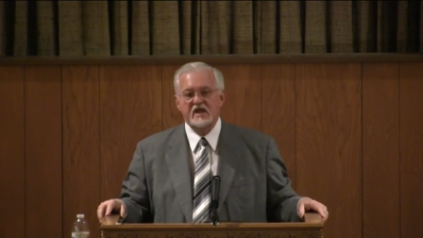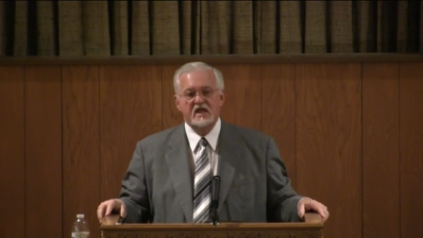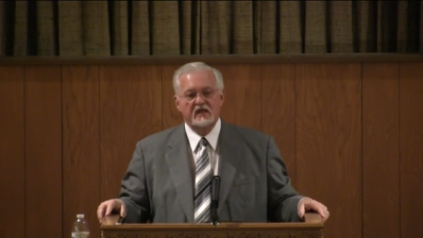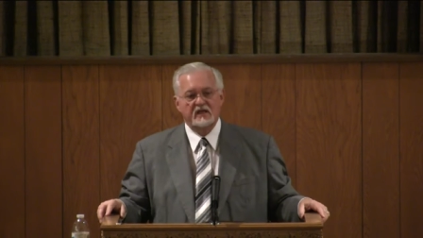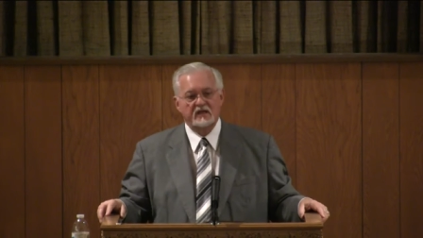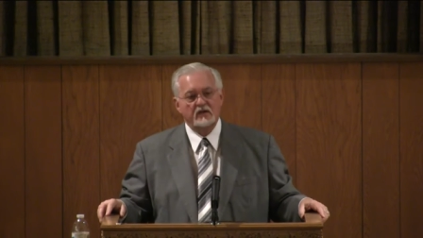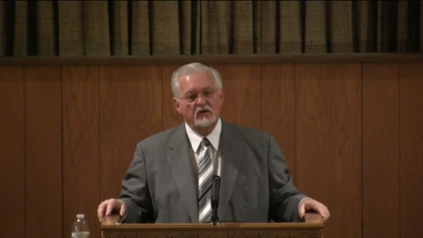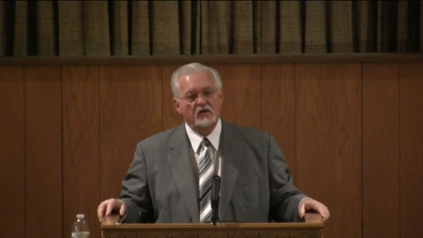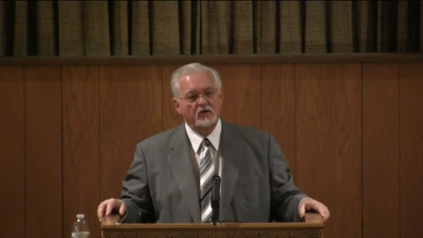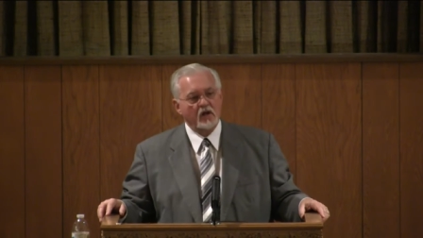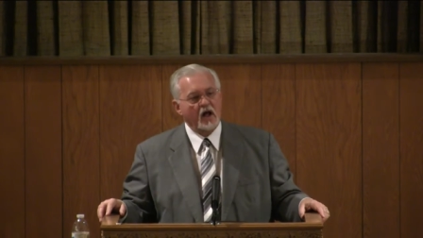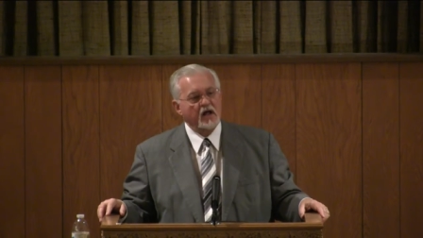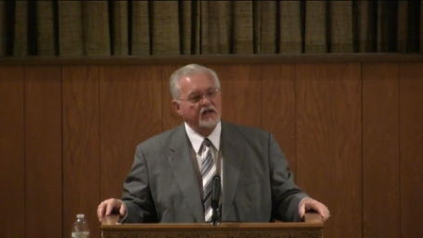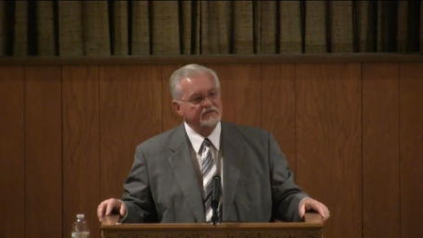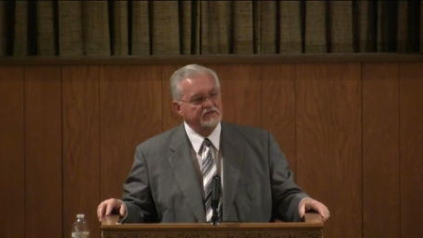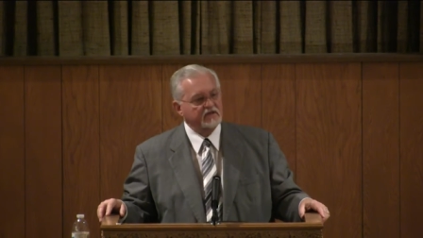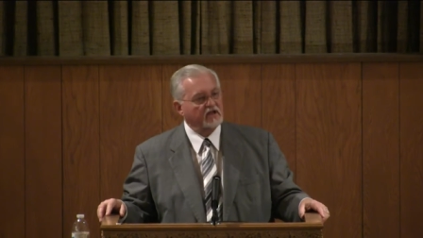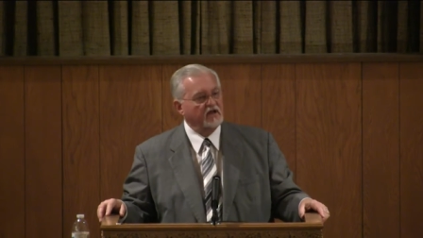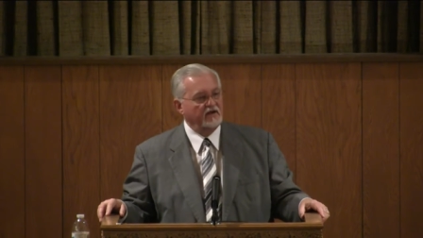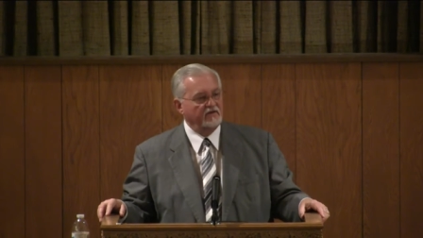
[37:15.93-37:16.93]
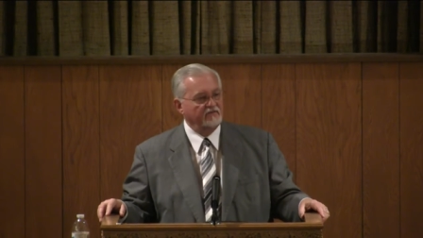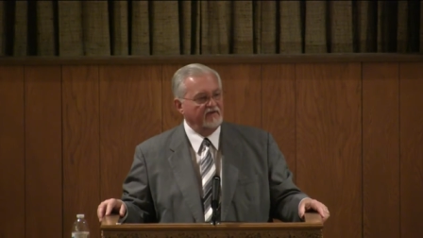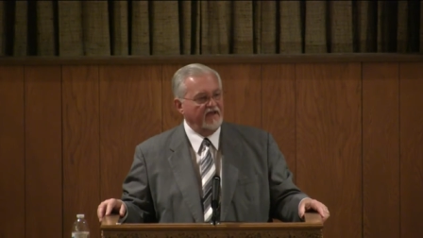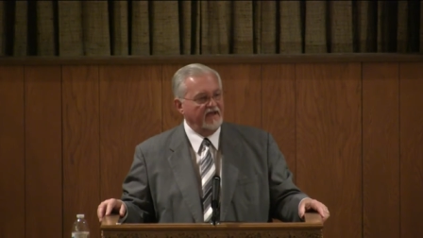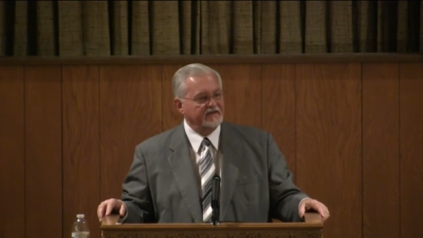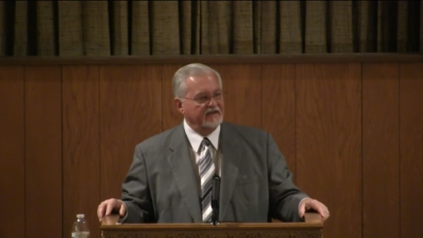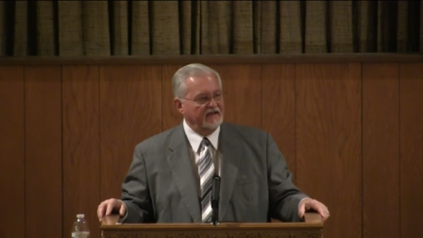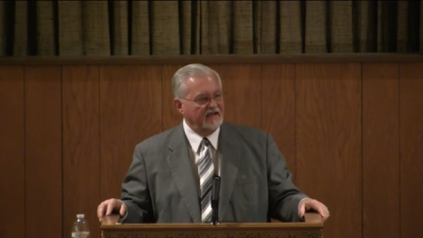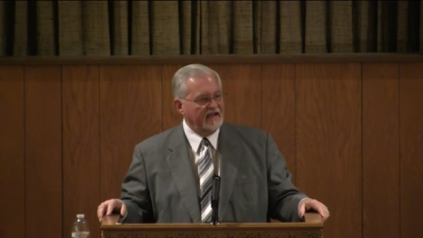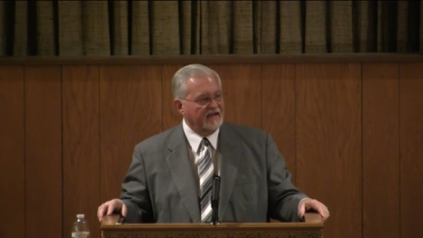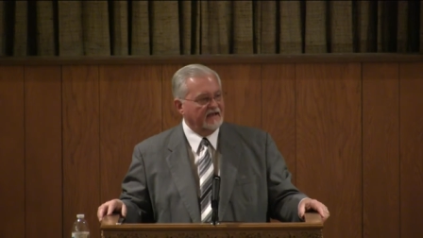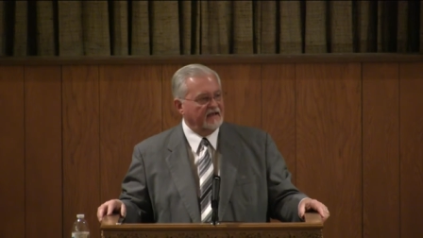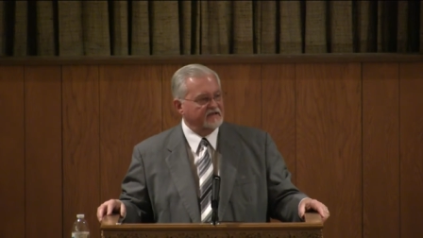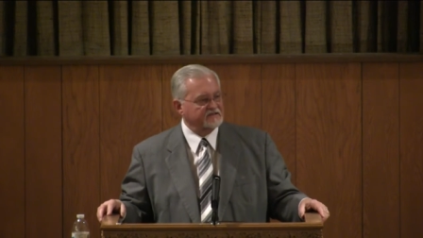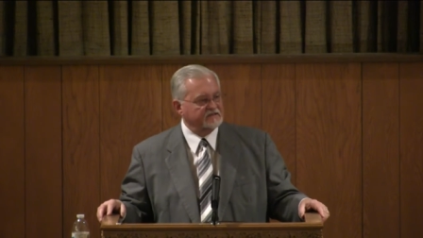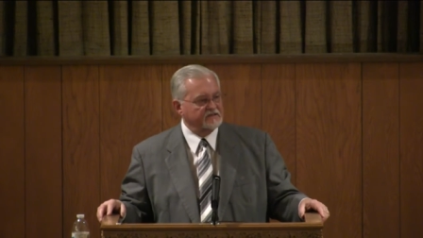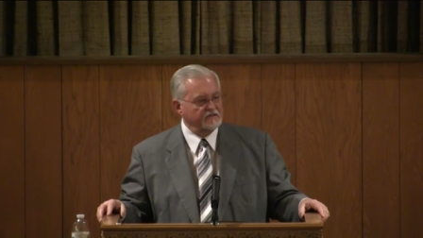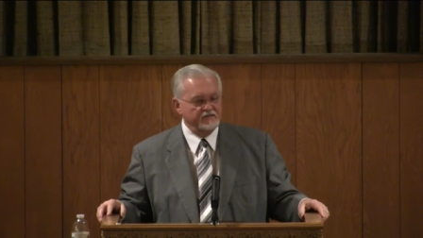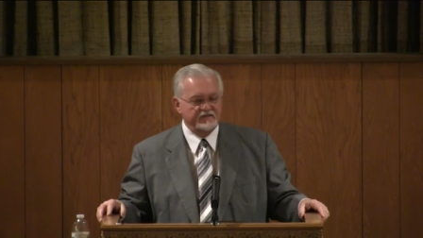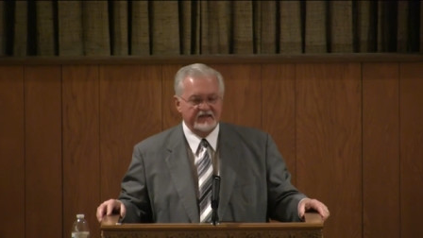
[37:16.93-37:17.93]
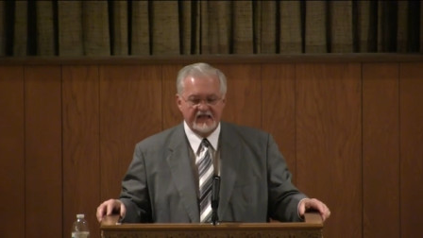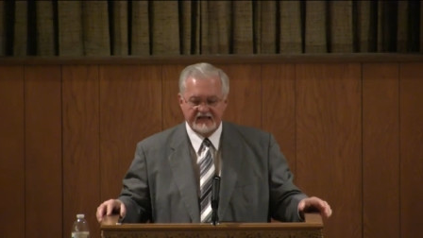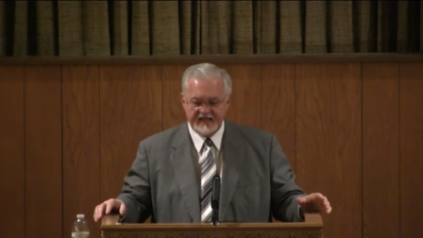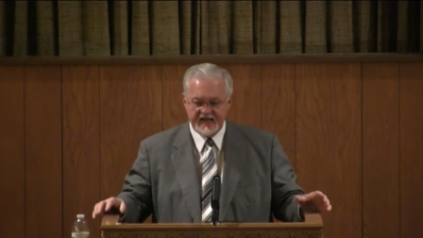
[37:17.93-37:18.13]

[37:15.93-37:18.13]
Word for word: You know, God's love had to let us do that.